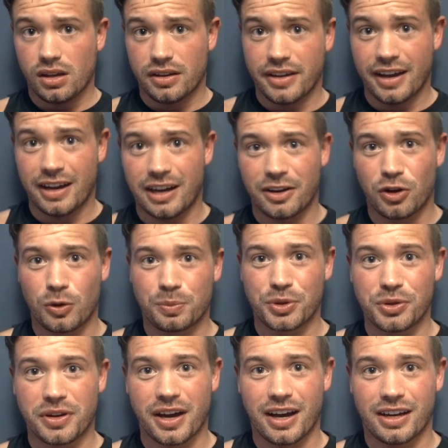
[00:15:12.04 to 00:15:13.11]
yeah, I hope
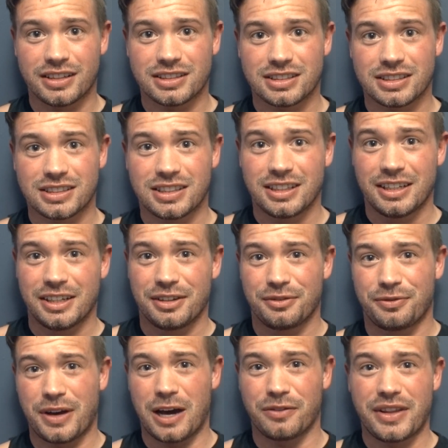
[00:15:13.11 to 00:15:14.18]
you guys
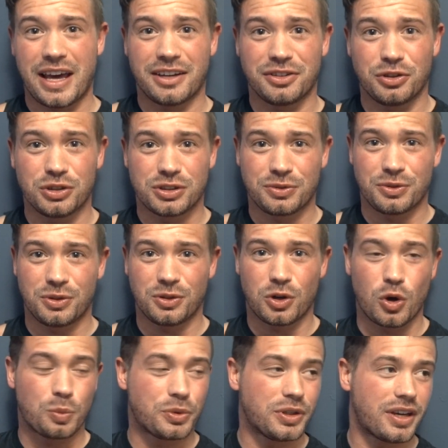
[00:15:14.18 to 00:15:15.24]
found that useful.
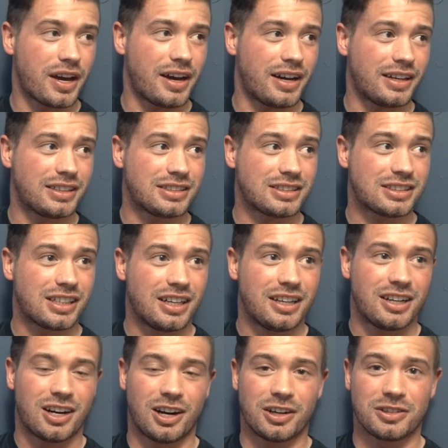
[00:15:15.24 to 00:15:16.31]
Hope you guys
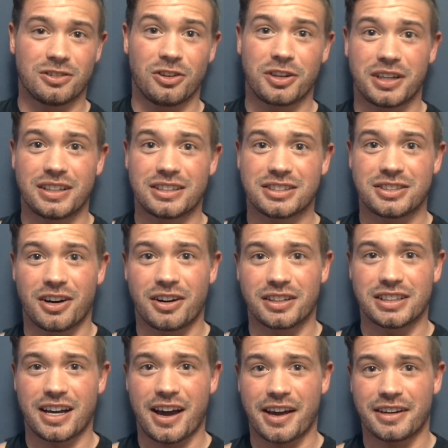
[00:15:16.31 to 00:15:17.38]
are looking to start a
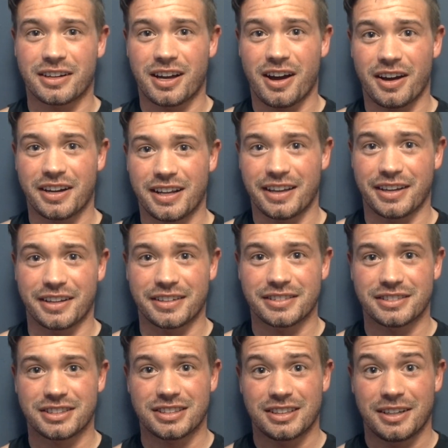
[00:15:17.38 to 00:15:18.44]
diet or cut
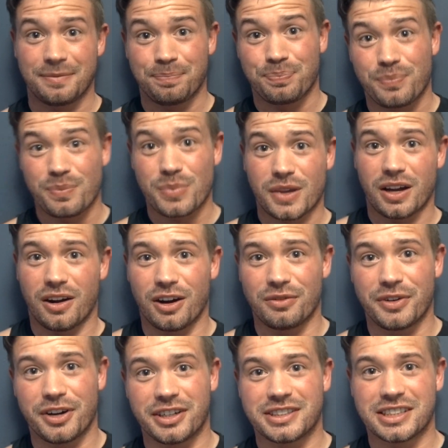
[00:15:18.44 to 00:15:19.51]
and are
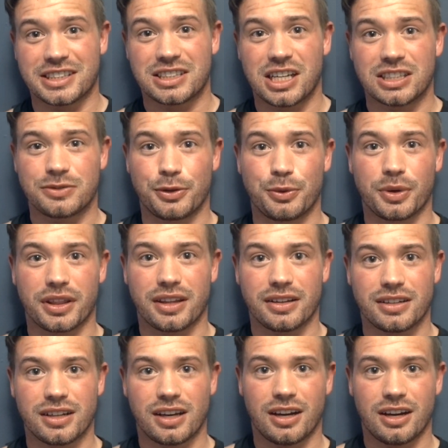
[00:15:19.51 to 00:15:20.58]
very successful with
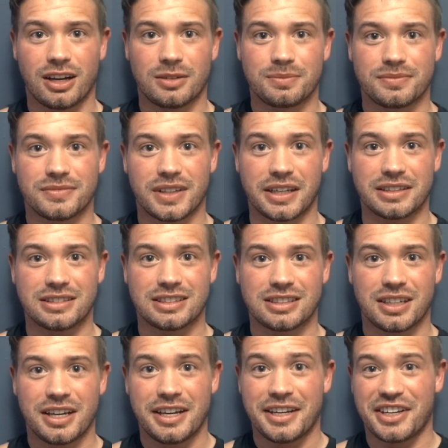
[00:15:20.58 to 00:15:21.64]
it.
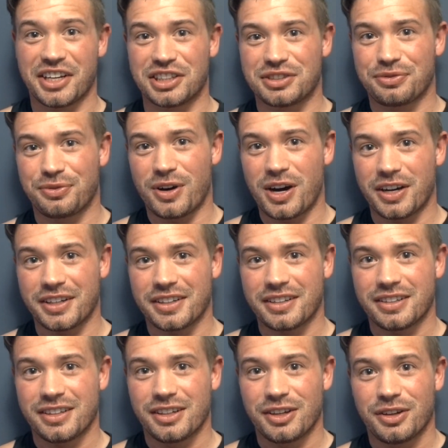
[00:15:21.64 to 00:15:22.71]
It's
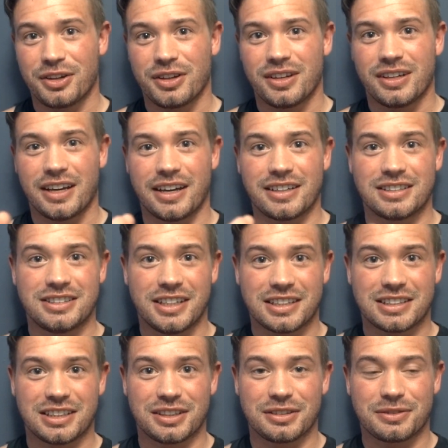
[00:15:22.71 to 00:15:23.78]
fun and
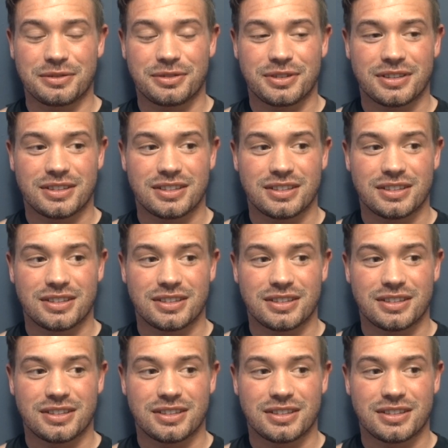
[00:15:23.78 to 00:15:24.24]
addictive.